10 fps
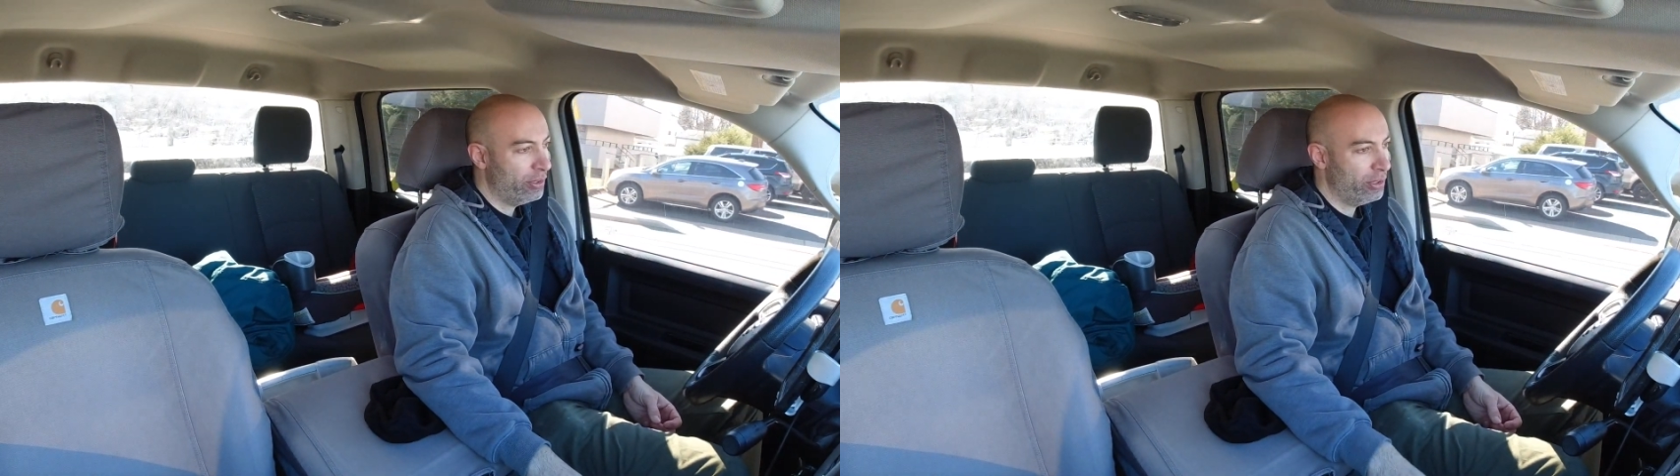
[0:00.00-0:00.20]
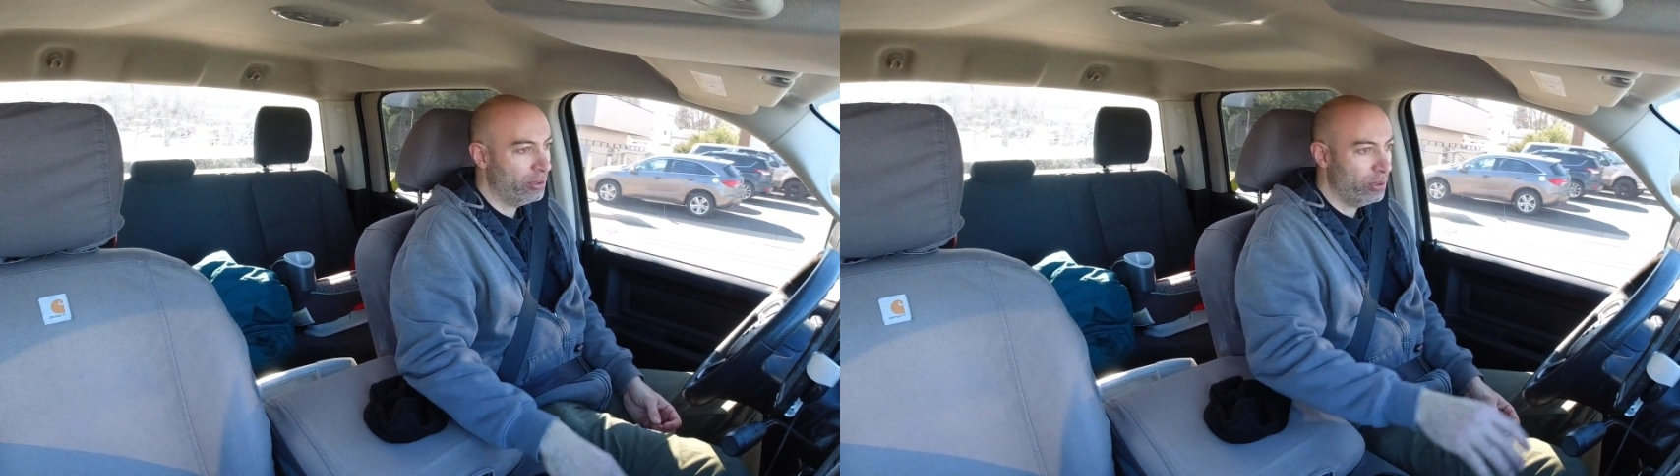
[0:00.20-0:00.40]
to
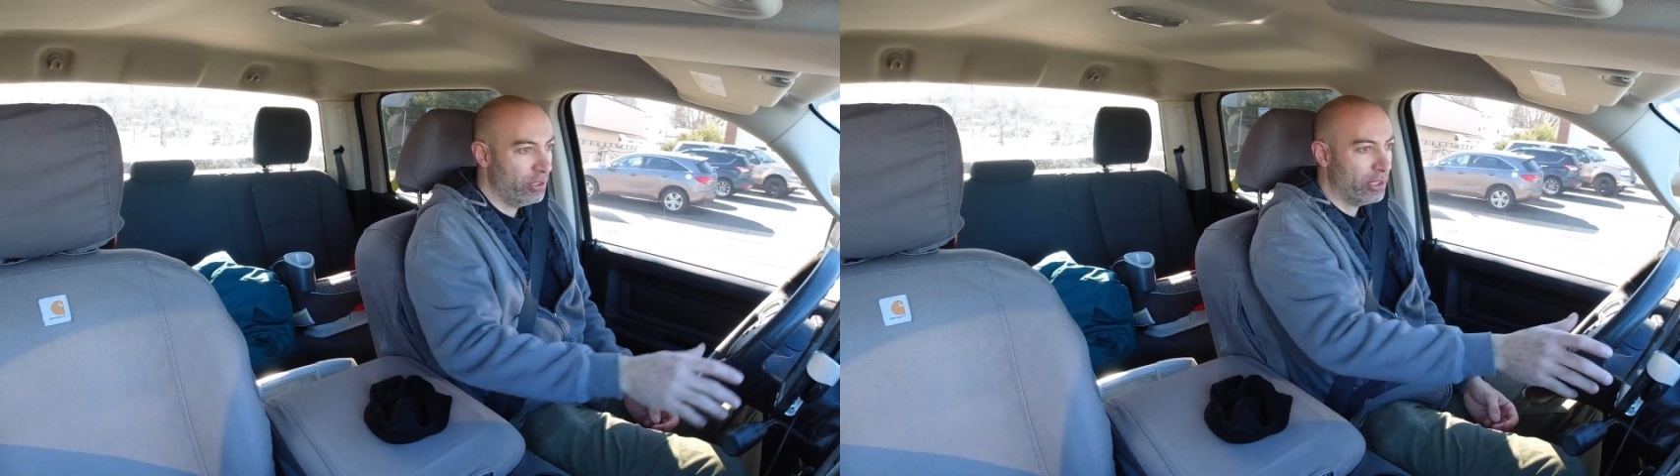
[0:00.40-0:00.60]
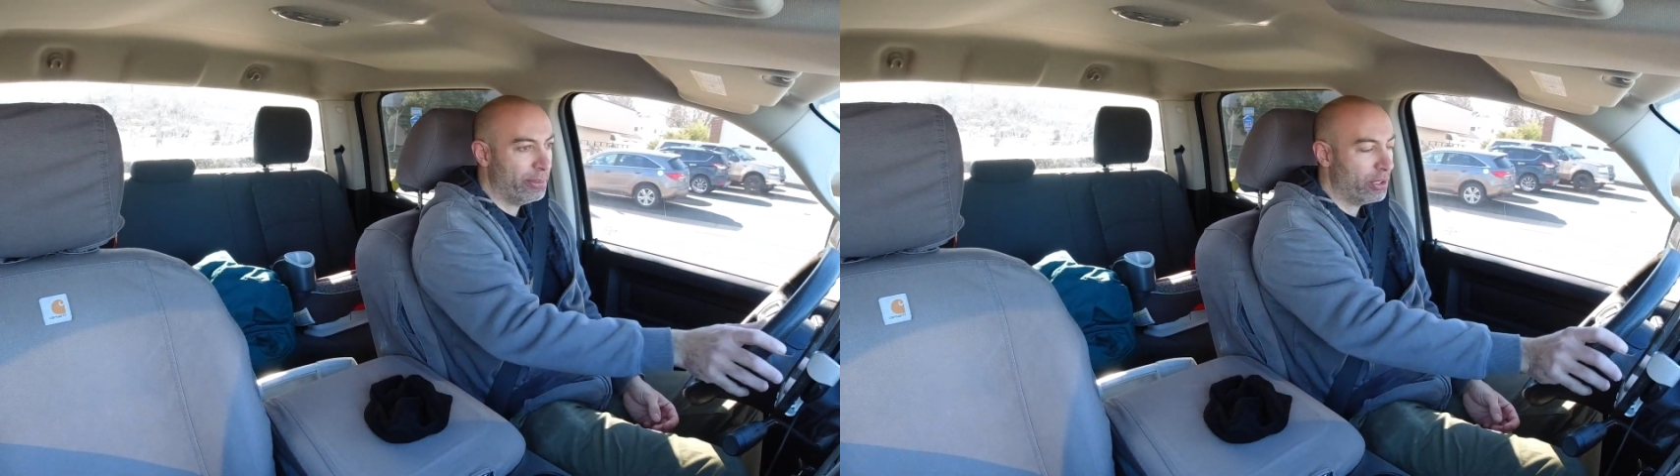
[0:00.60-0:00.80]
do
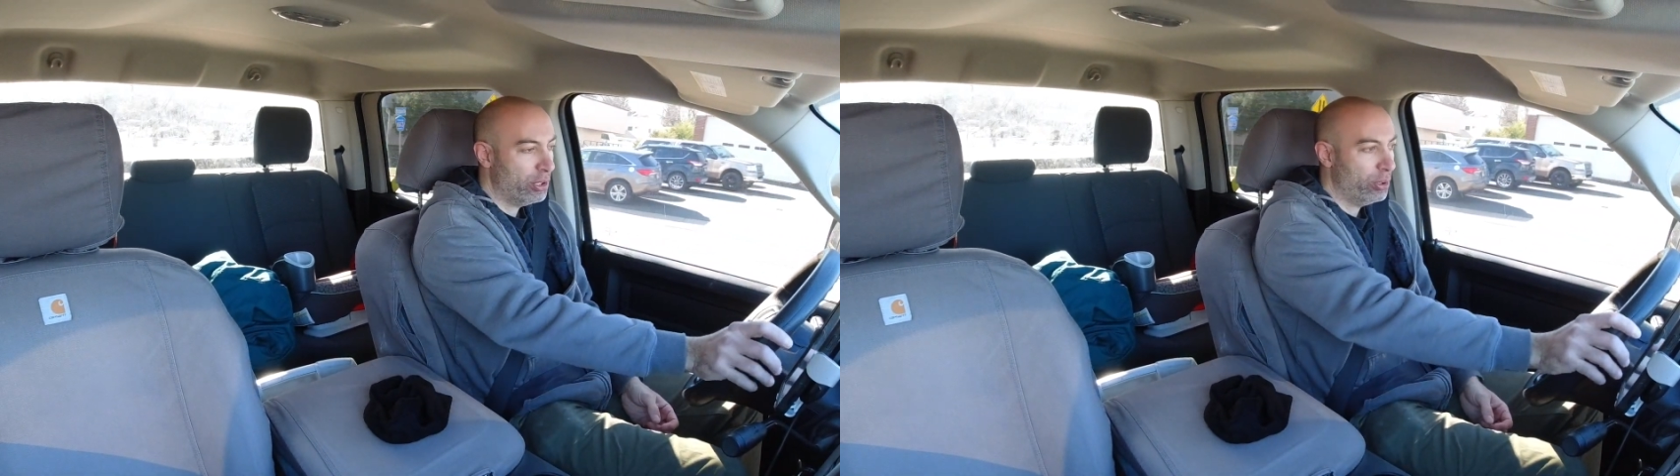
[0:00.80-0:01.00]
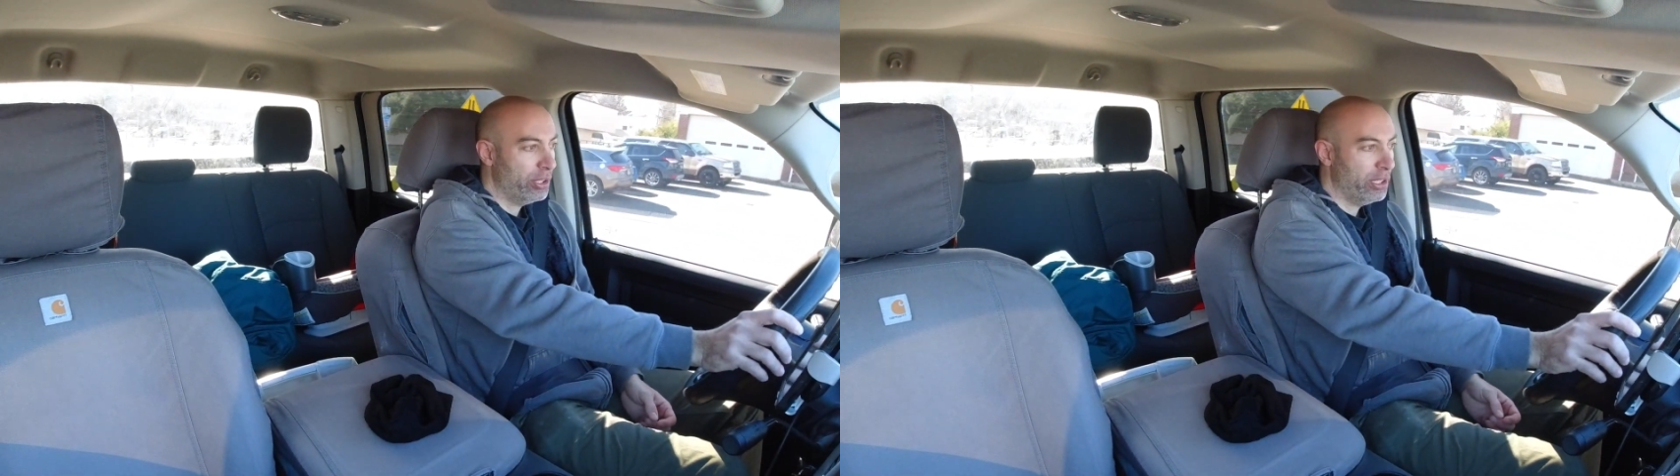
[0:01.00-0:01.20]
is I'm going to
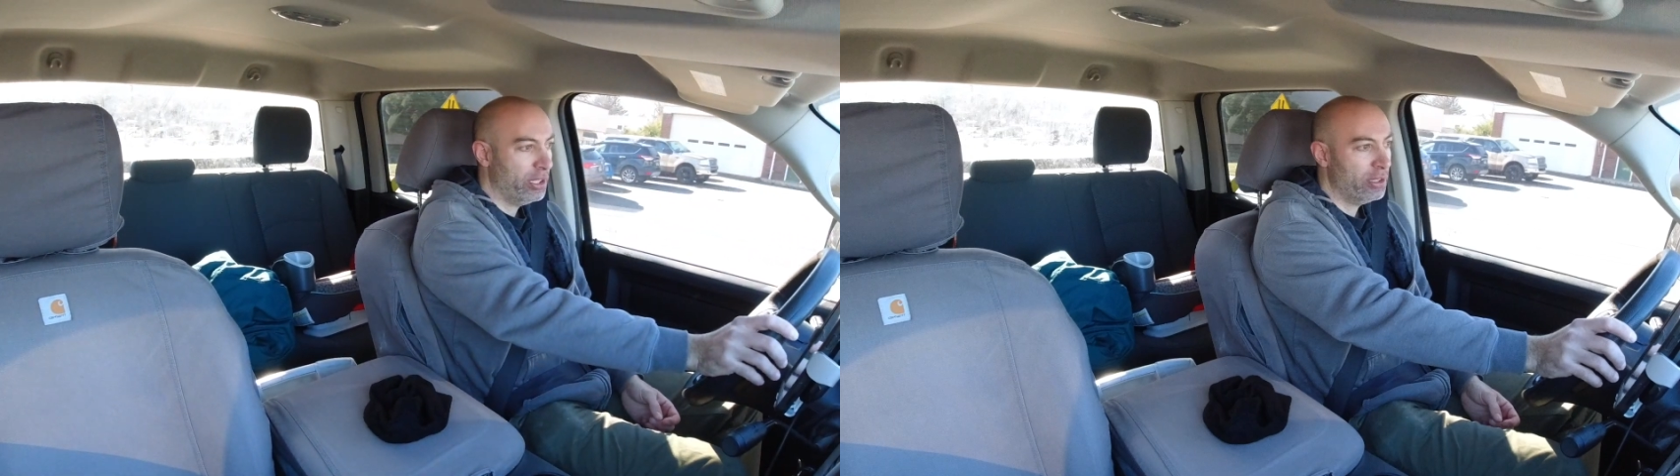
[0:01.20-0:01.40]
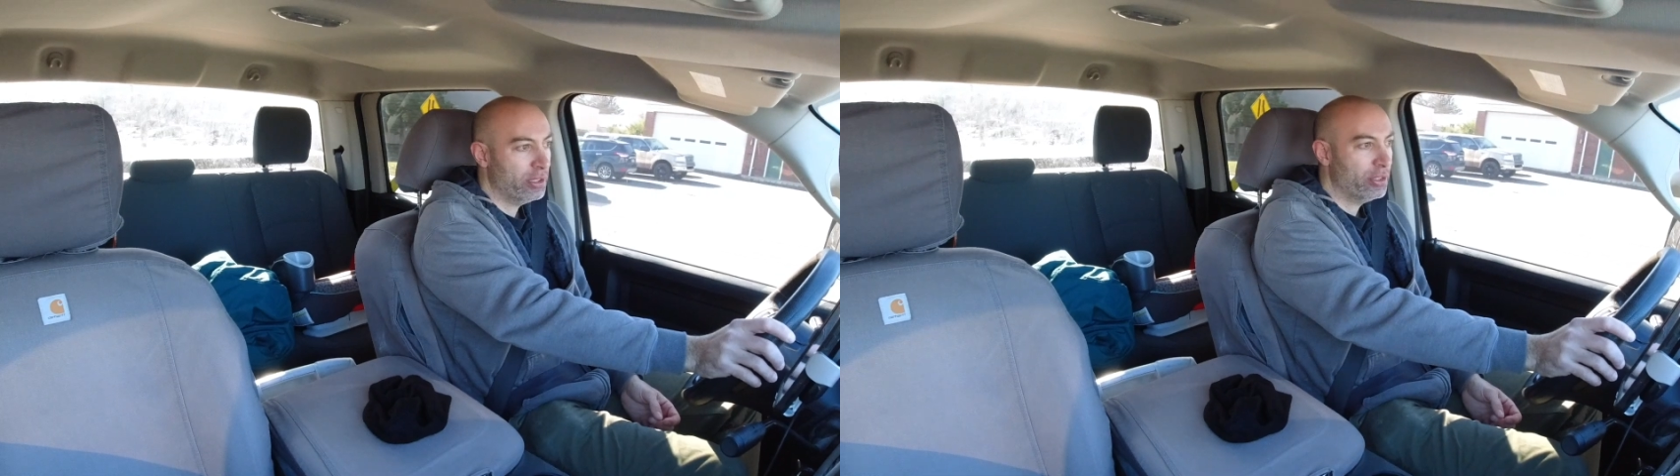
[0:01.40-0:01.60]
go there,